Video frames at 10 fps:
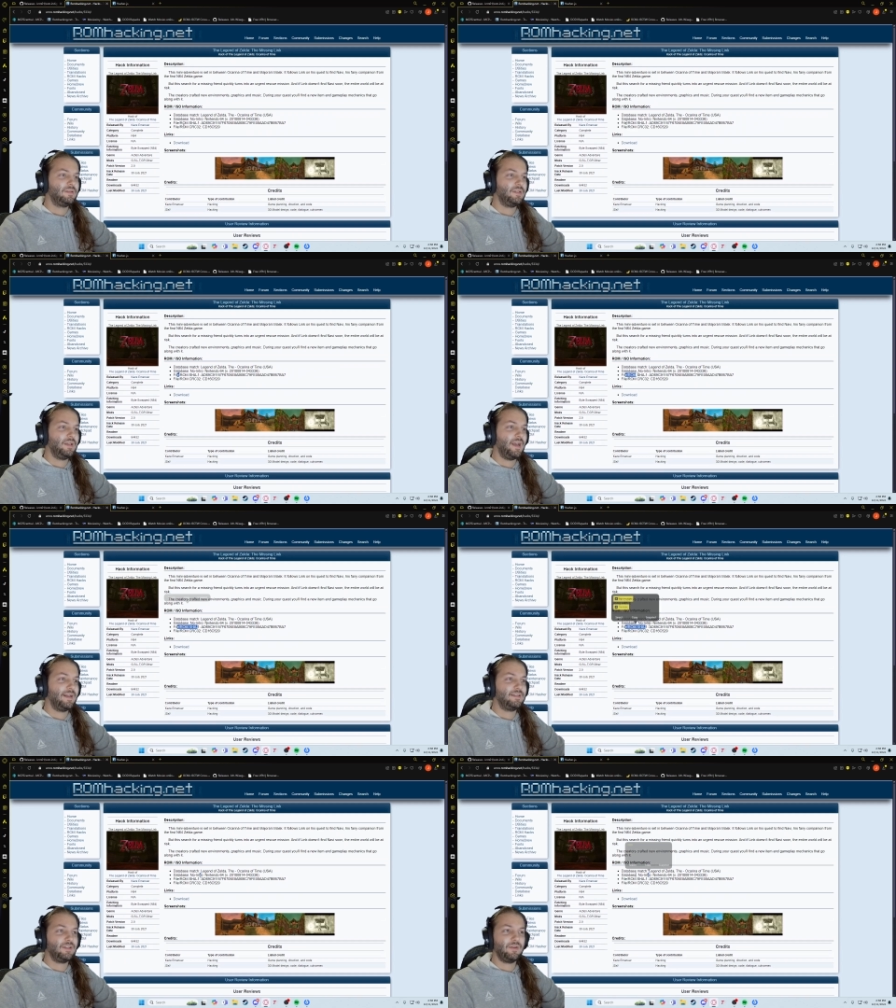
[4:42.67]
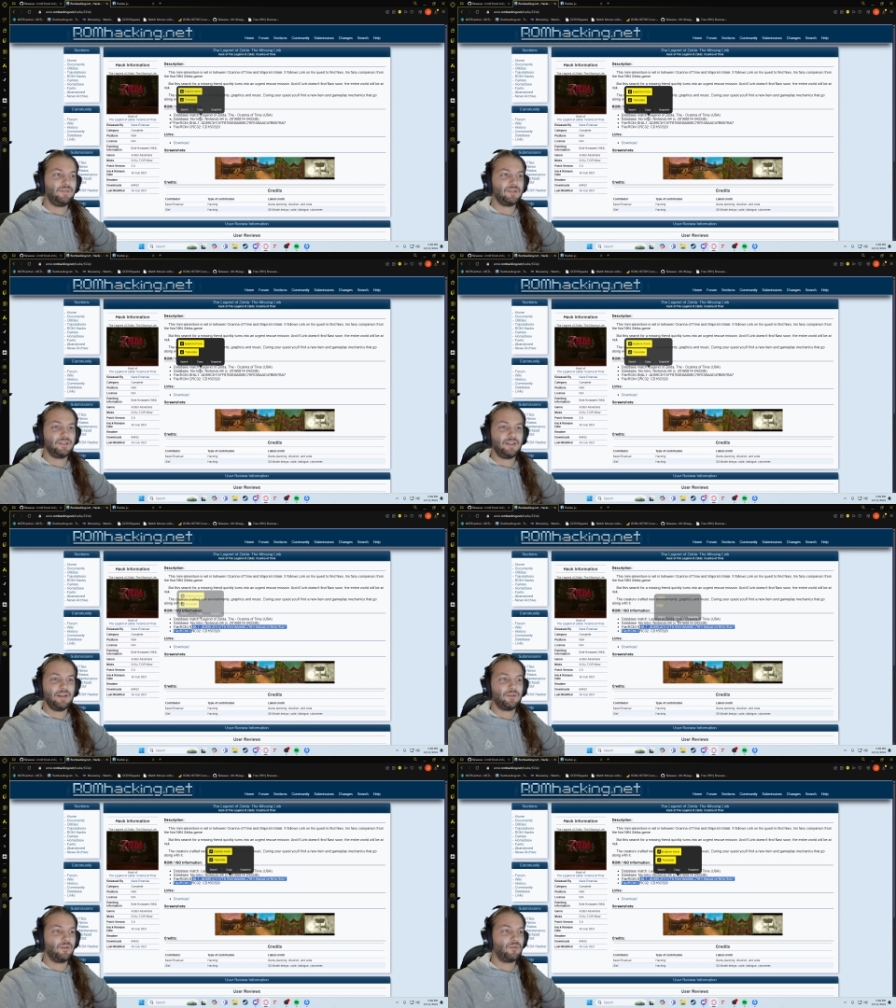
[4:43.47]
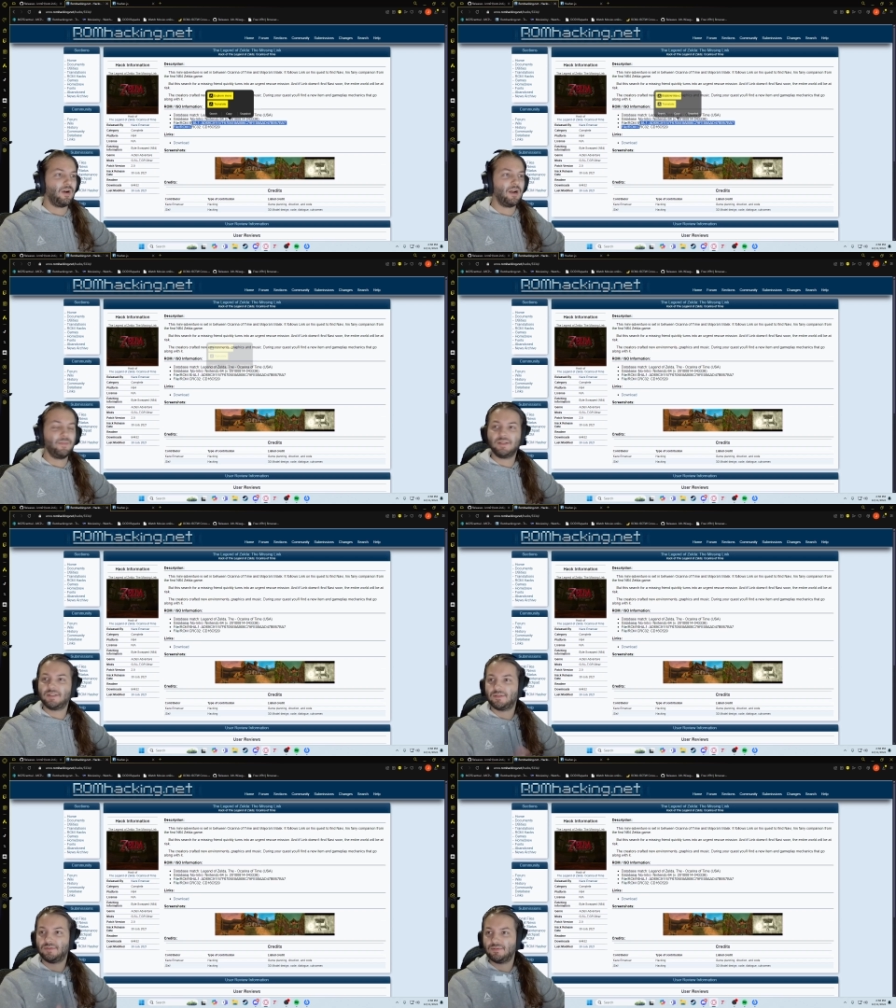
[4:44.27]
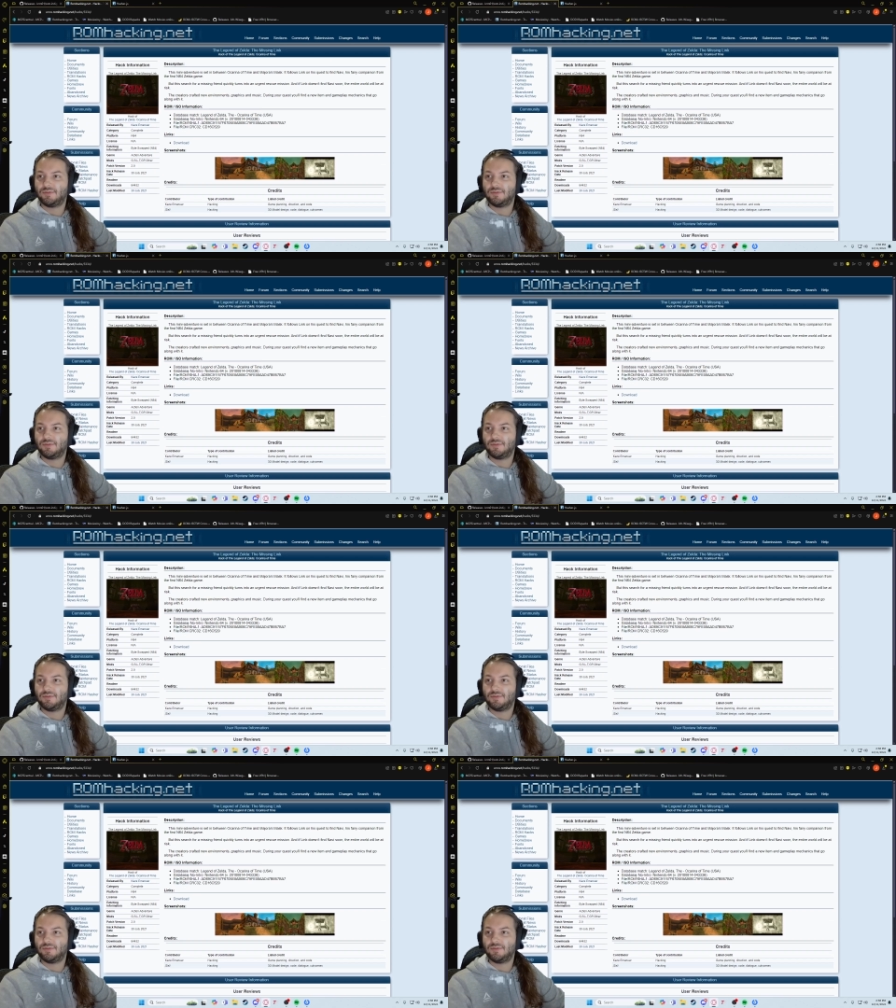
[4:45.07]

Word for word: so yeah, so if there's any other requirements,